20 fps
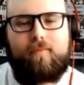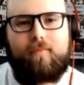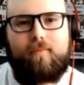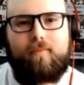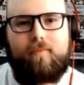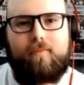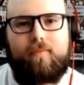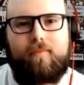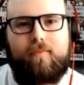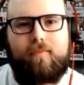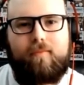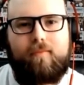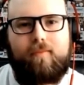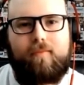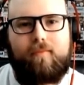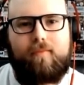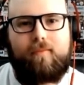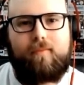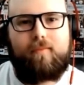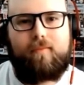
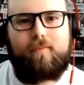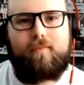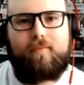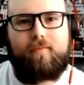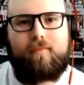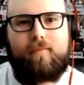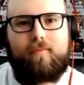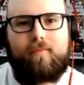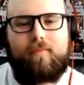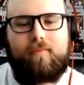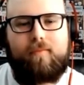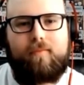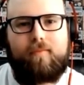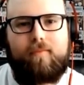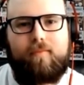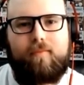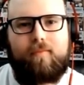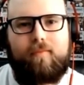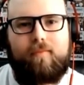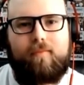
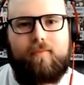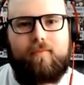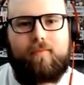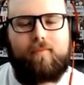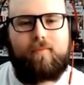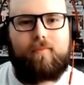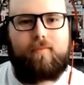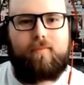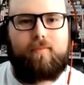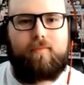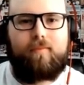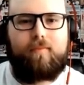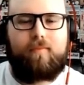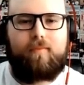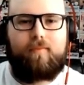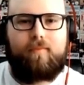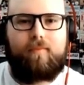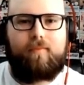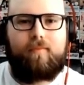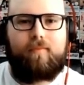
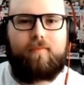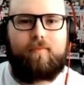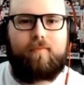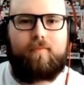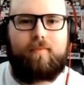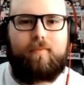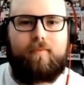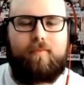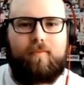(not speaking)